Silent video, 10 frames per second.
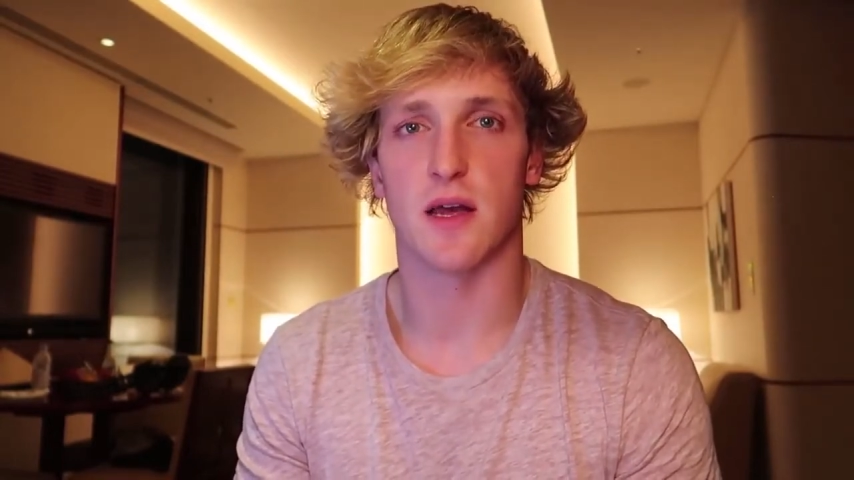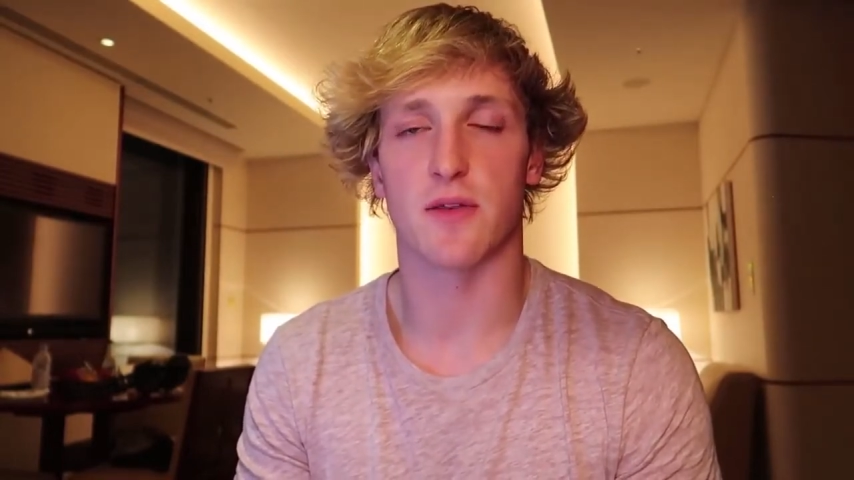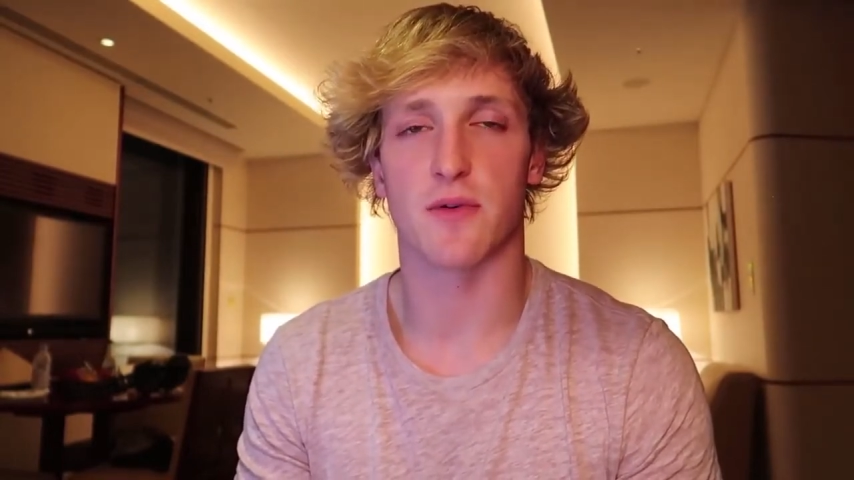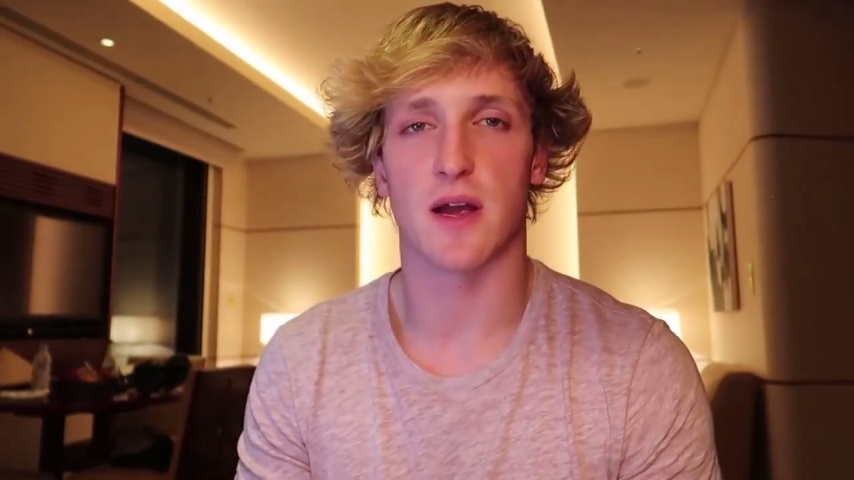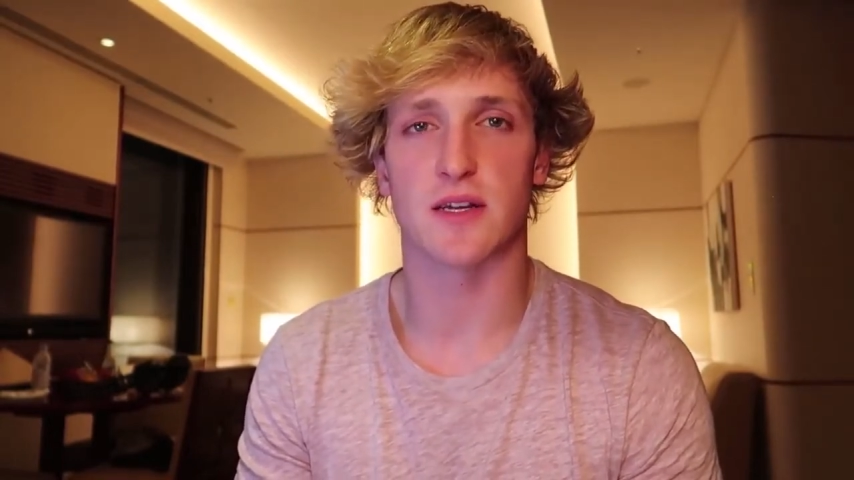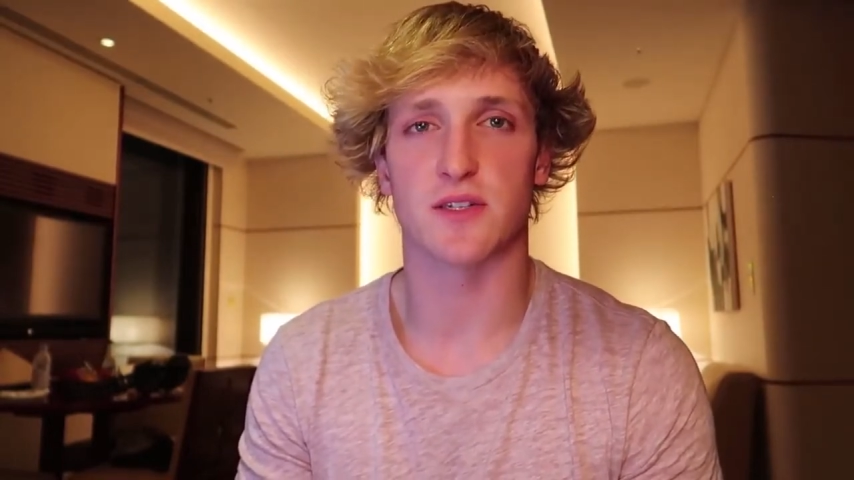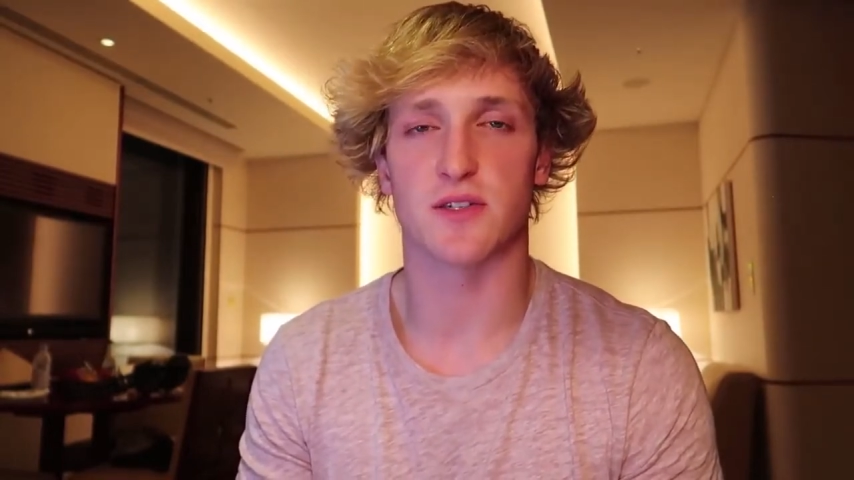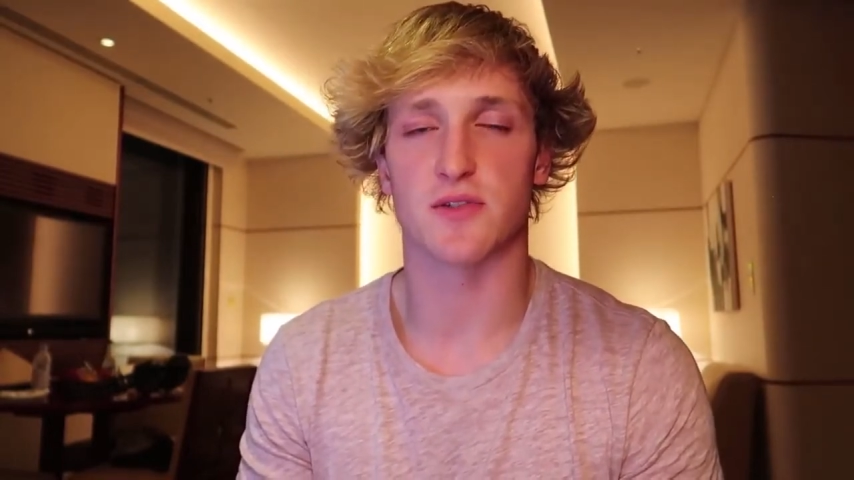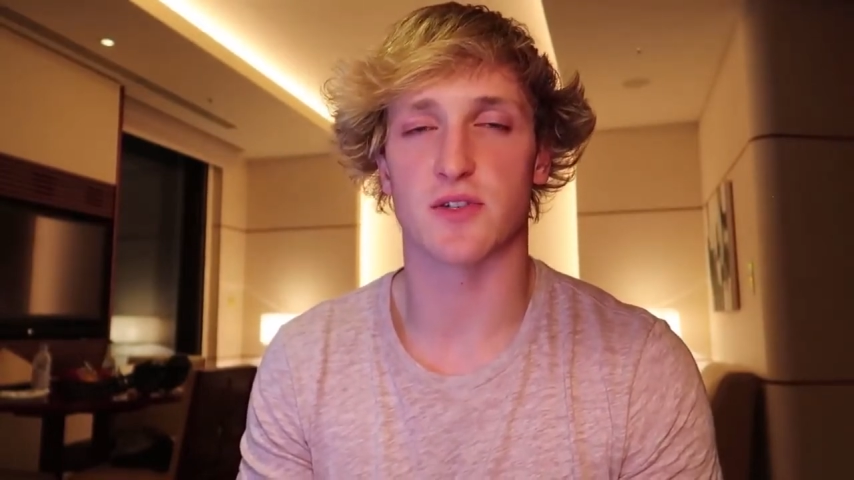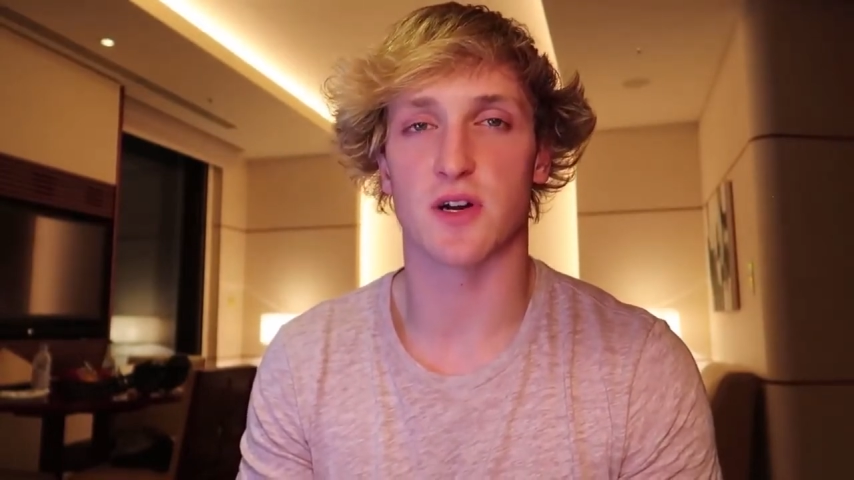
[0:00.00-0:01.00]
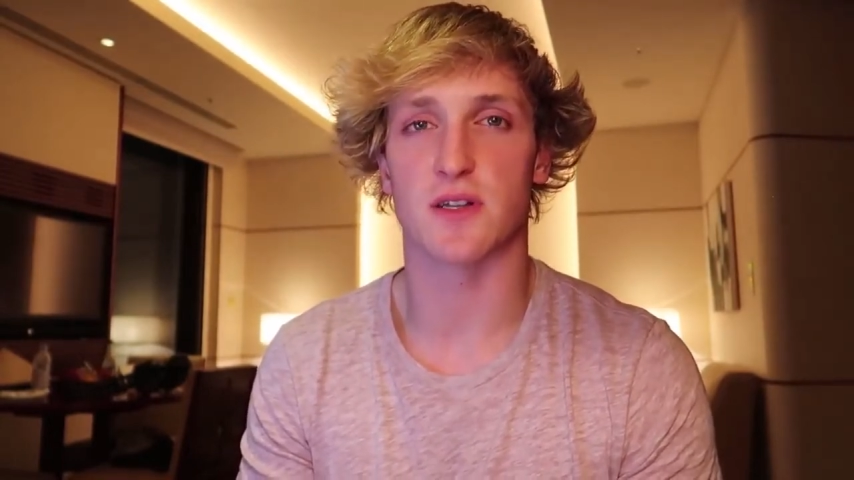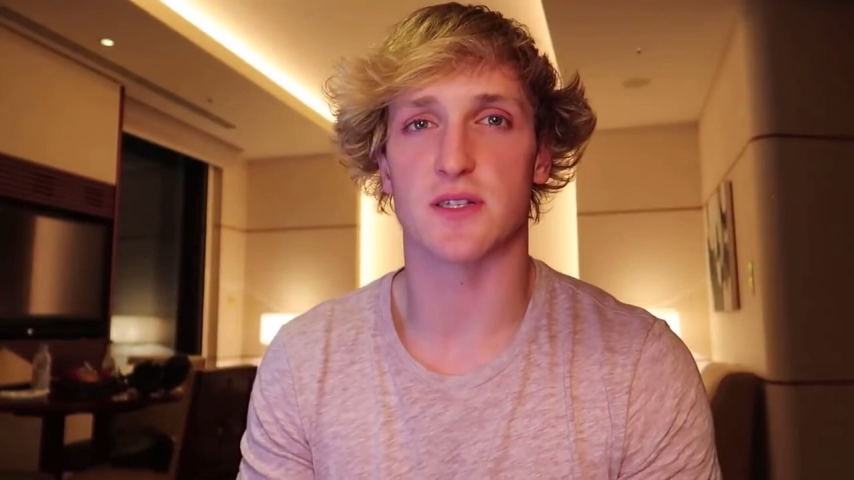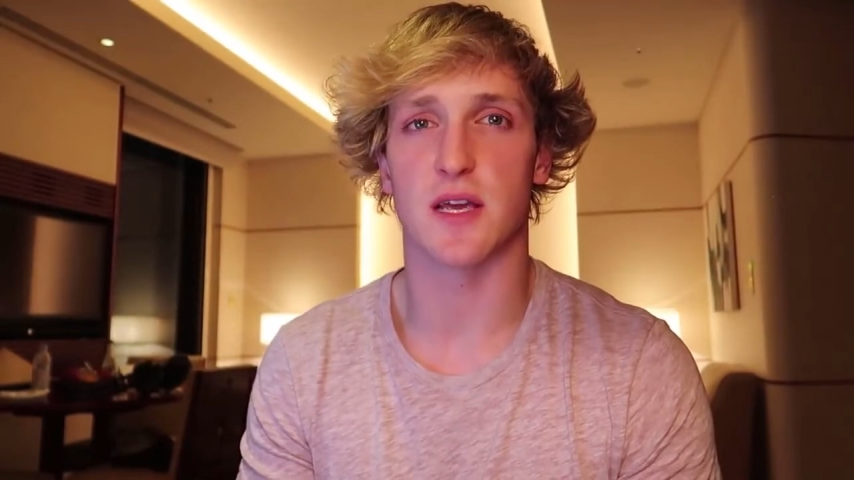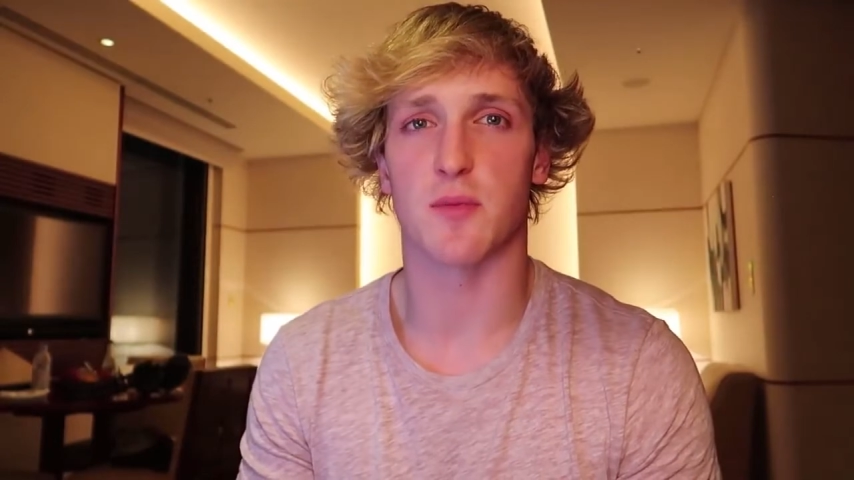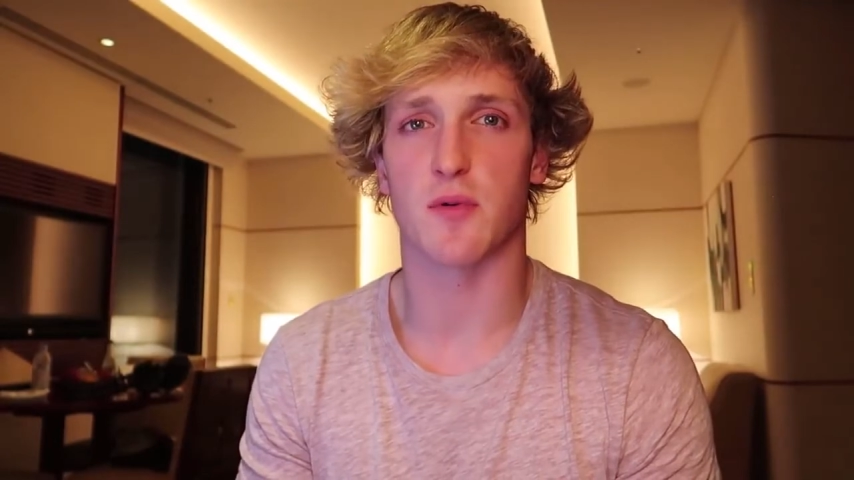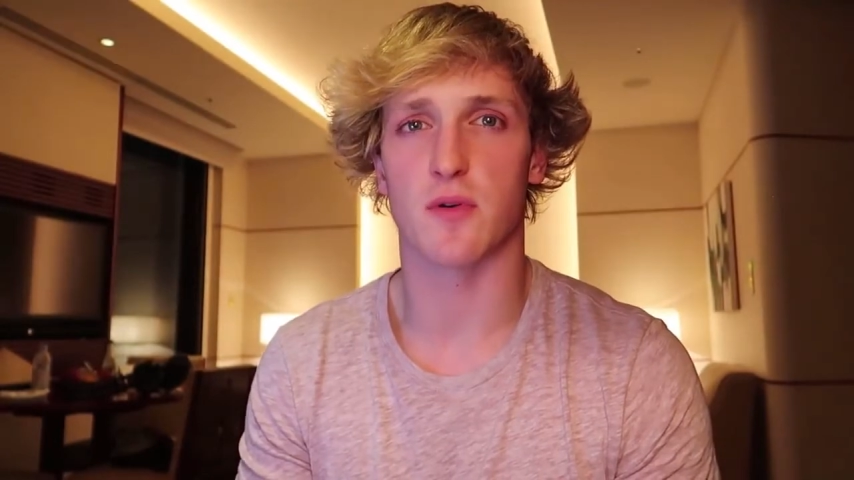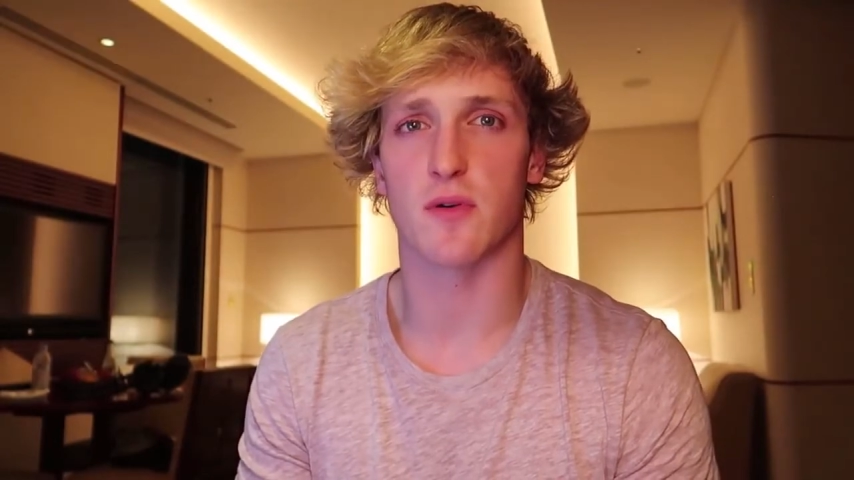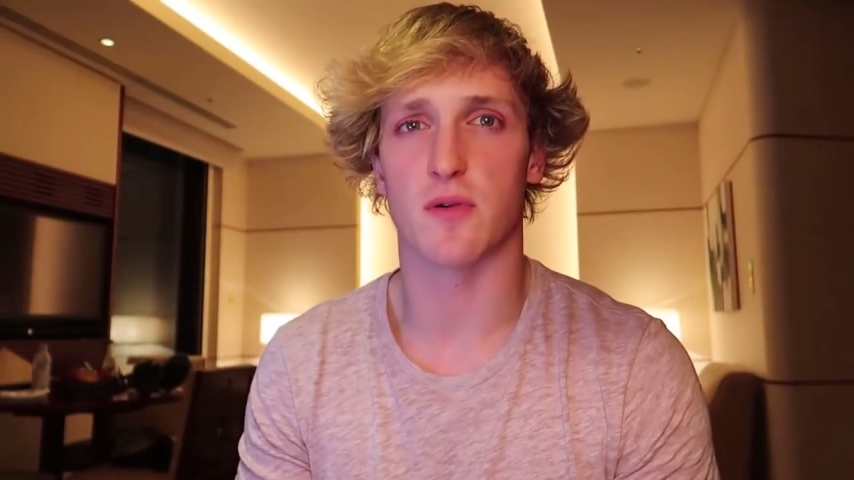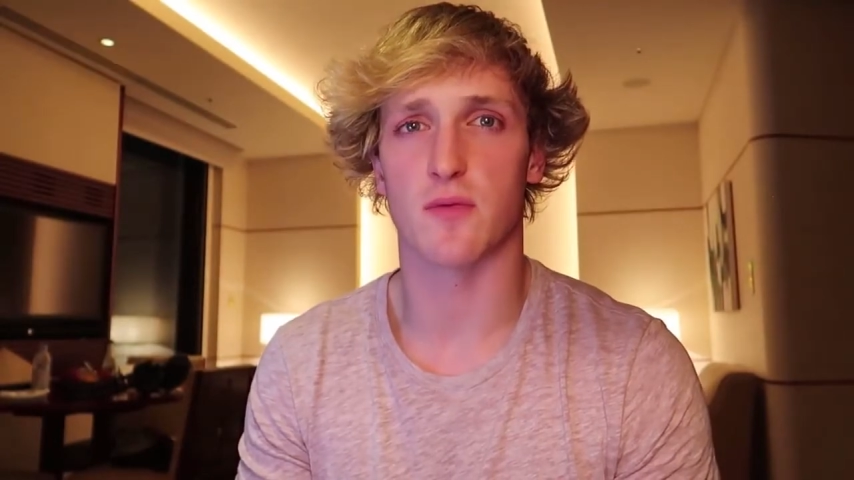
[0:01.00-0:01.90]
and the reactions you saw on tape were